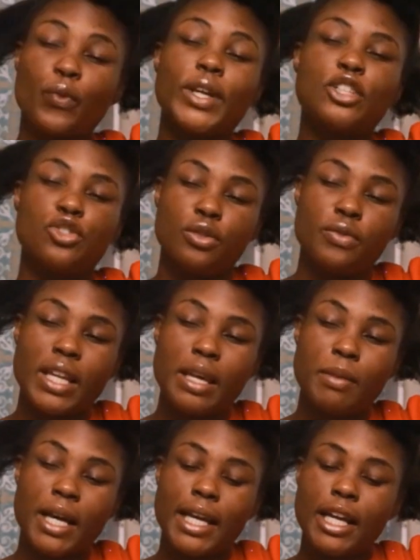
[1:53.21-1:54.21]

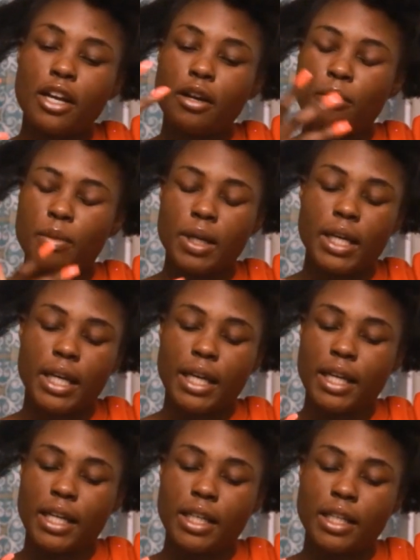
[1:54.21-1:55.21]
rejuvenate my hair,
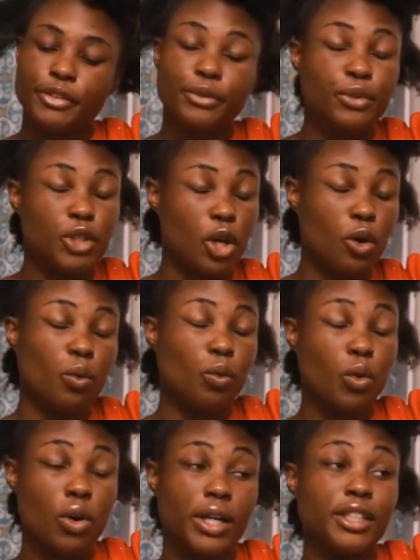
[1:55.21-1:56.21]
but you don't
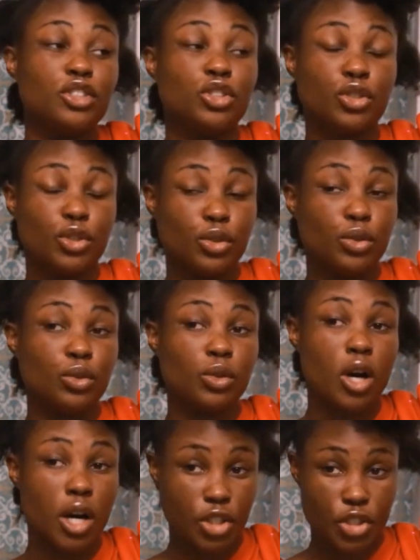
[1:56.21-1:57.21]
want to
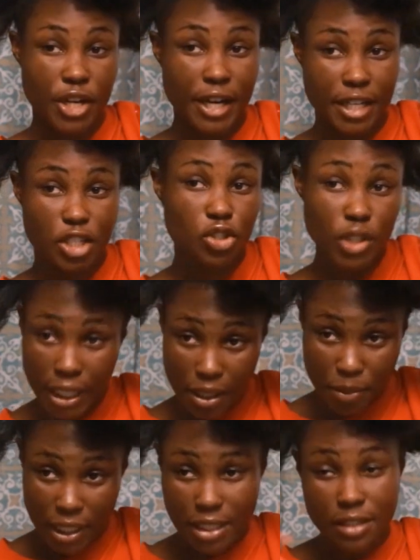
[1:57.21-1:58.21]
cause your hair to
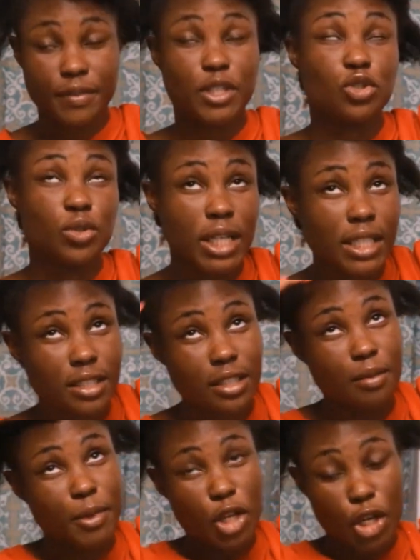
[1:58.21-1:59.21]
shrink, because if it shrinks, it's
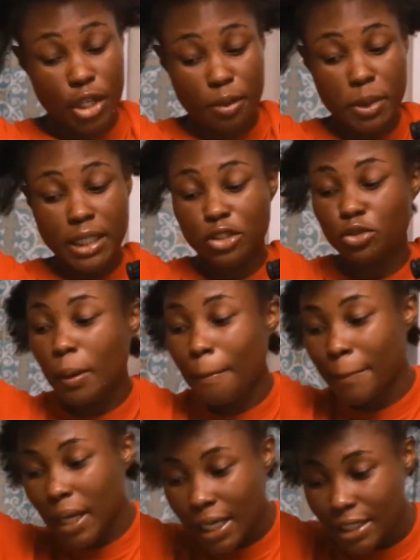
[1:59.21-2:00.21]
going to be harder to put into a
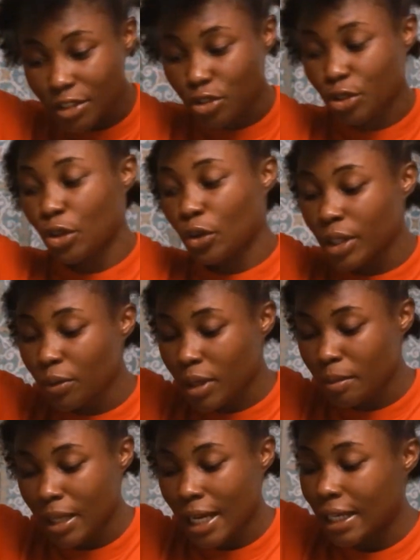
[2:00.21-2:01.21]
bun. So you only
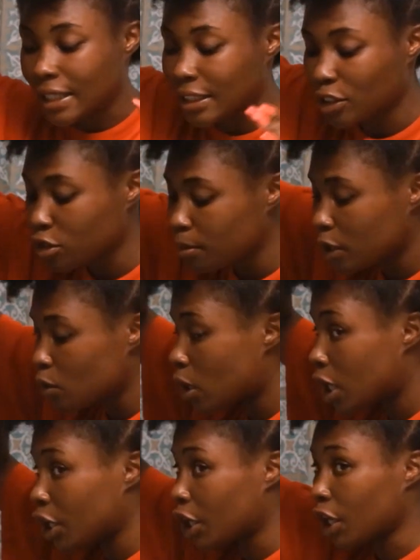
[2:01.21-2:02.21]
want to apply a little bit of
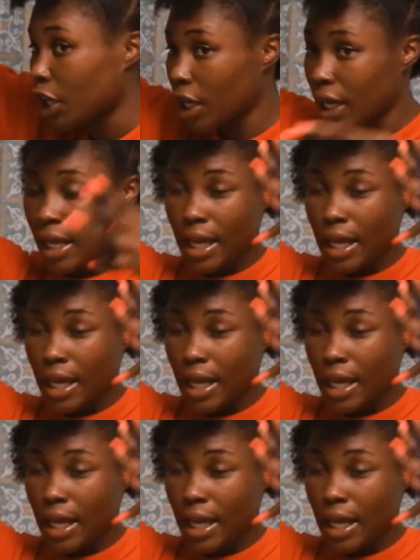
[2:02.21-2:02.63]
water